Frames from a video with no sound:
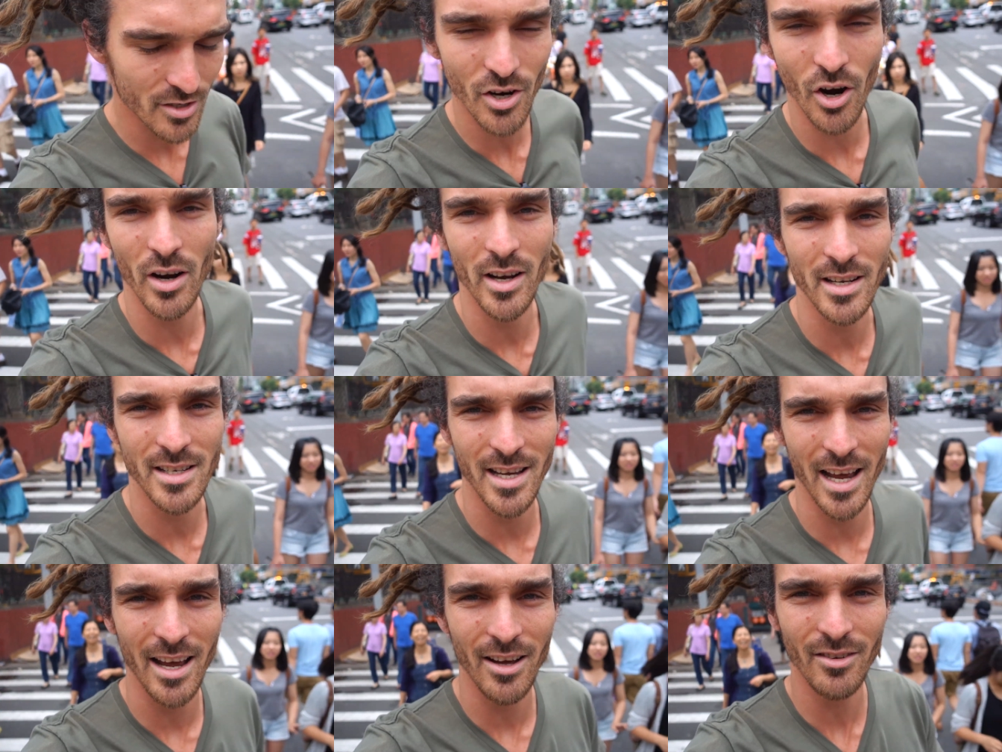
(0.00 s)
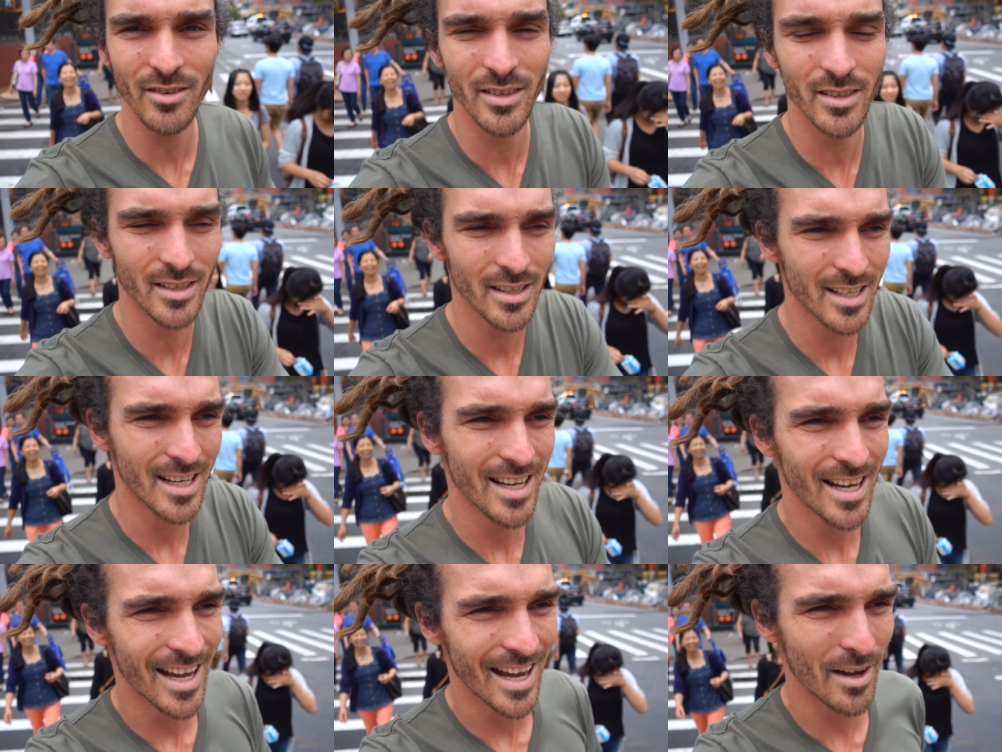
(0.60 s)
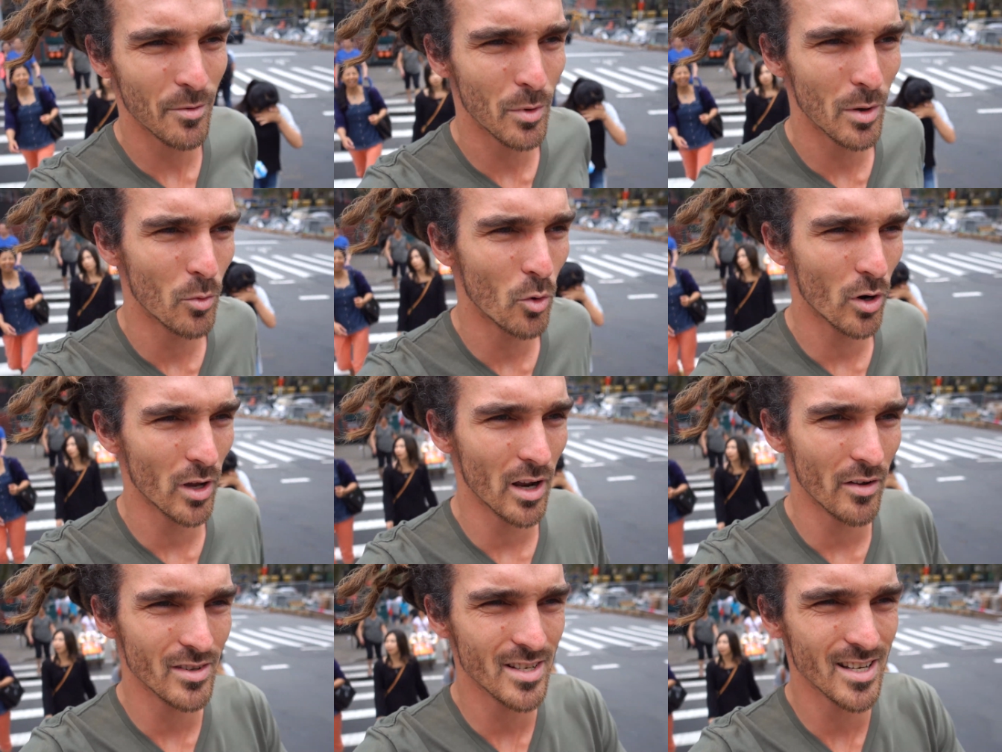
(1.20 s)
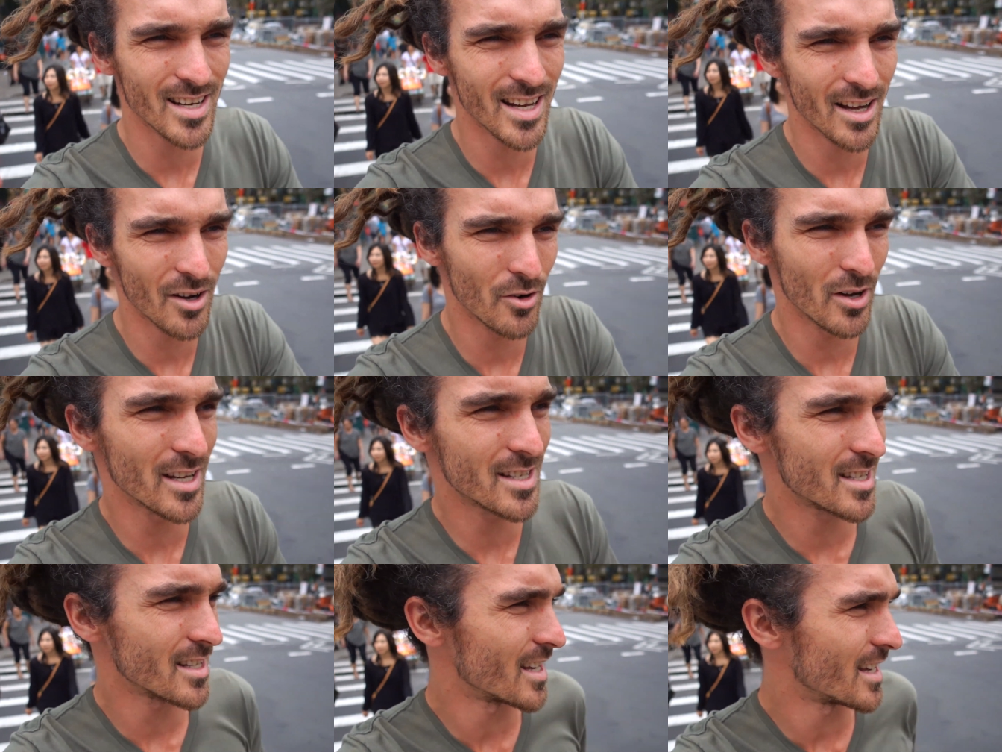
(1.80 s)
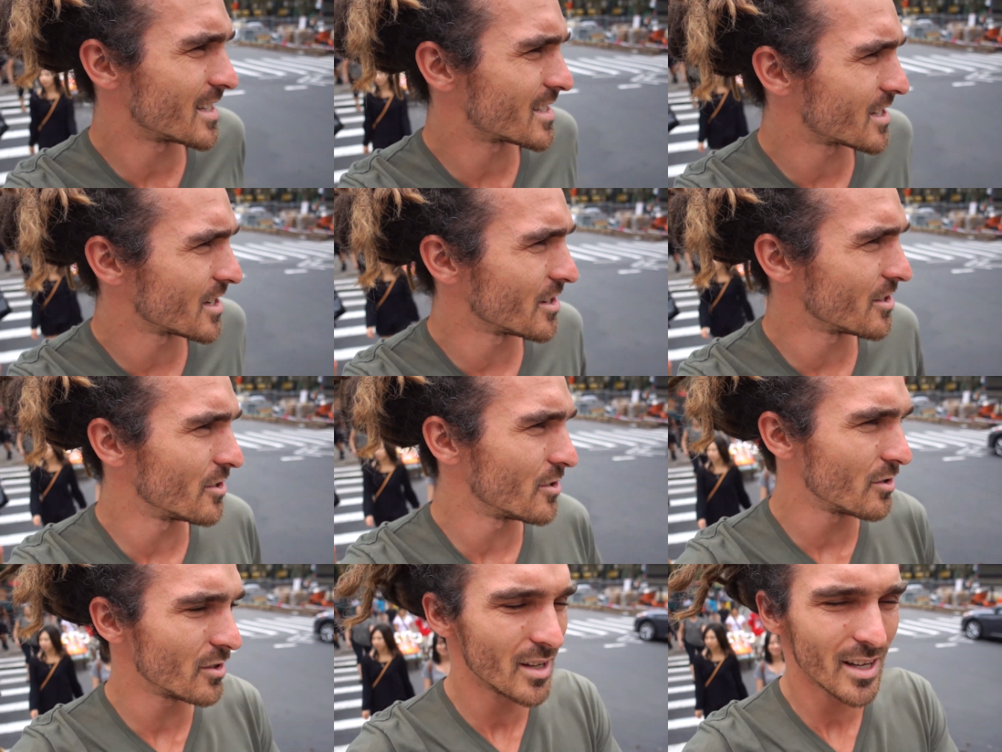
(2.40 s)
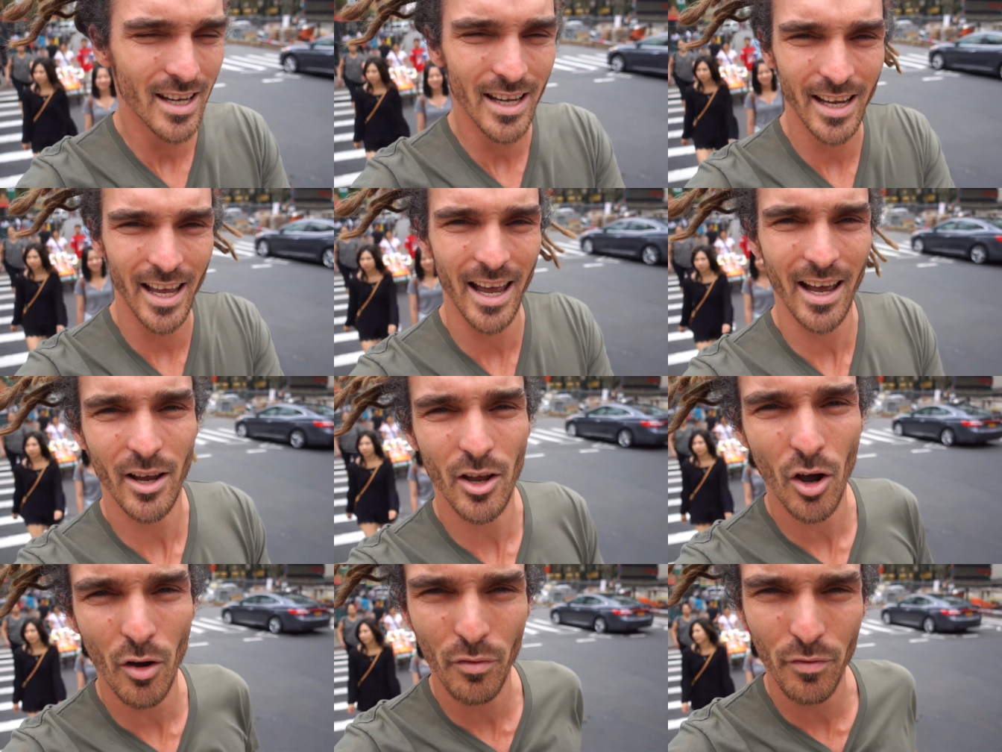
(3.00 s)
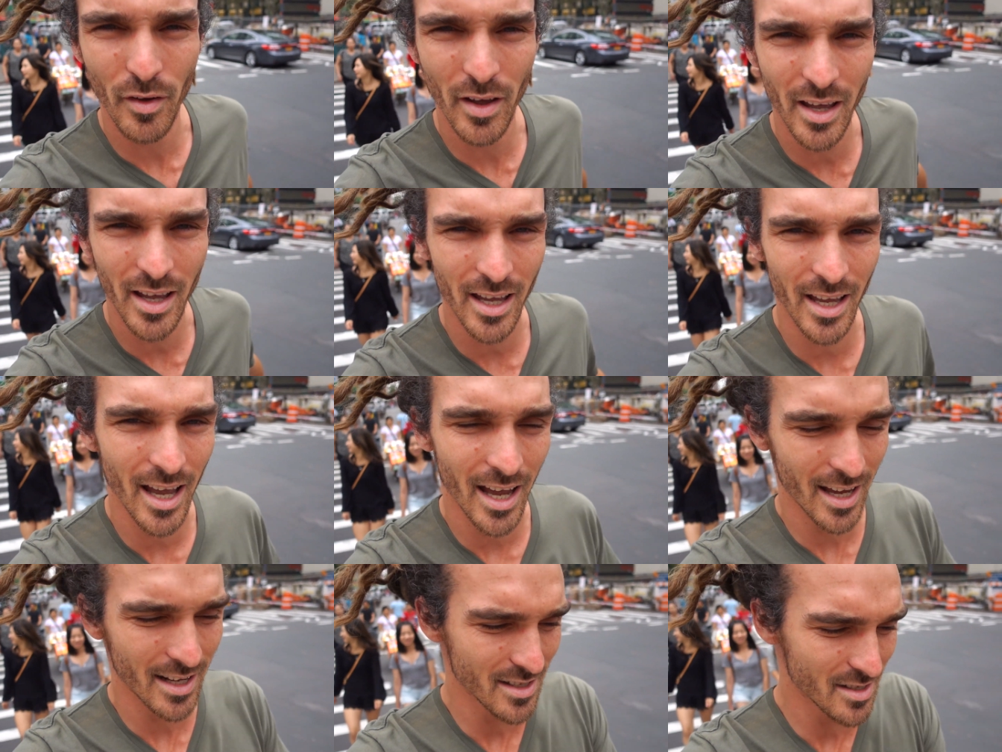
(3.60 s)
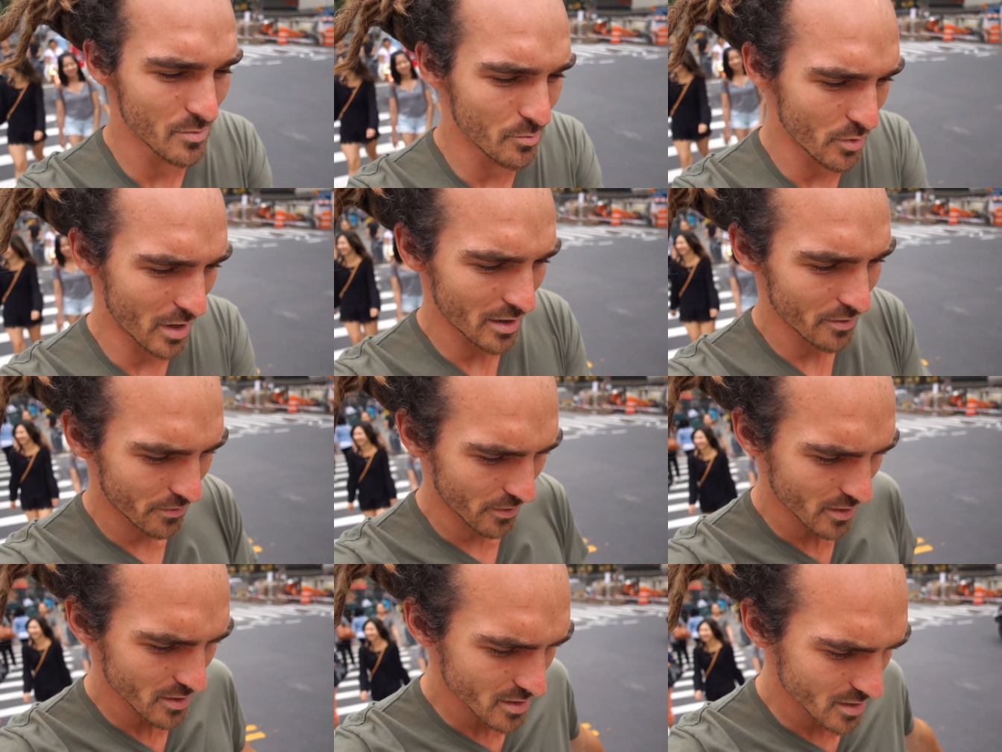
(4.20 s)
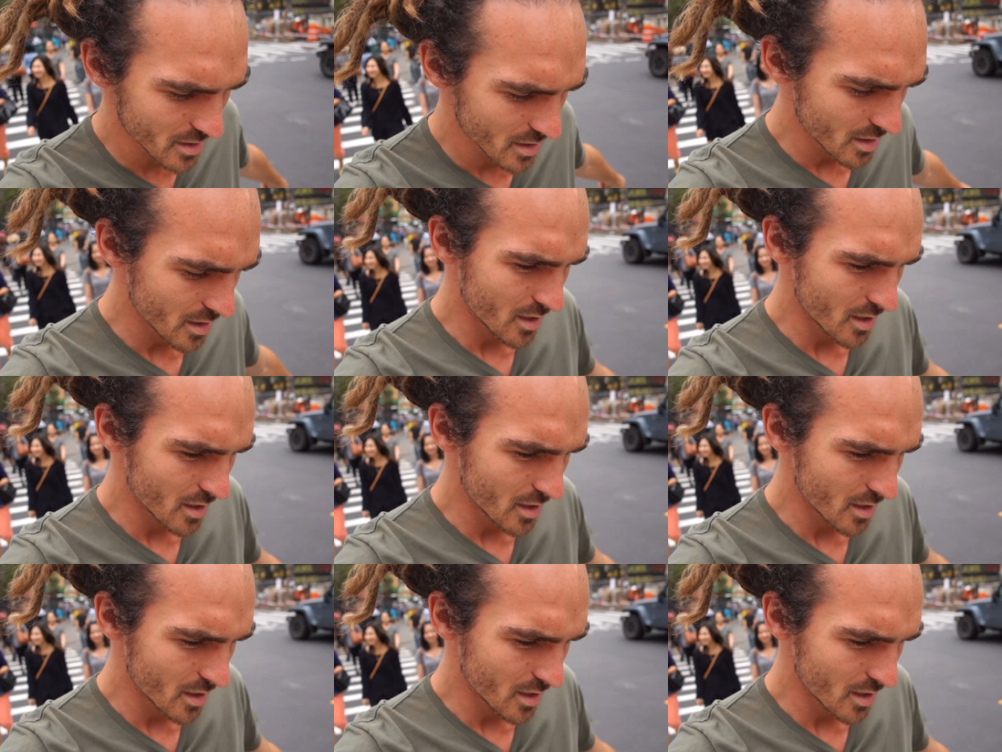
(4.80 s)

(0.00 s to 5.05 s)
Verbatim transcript: Chinatown and we're walking over to Little Italy to get a coffee and some breakfast.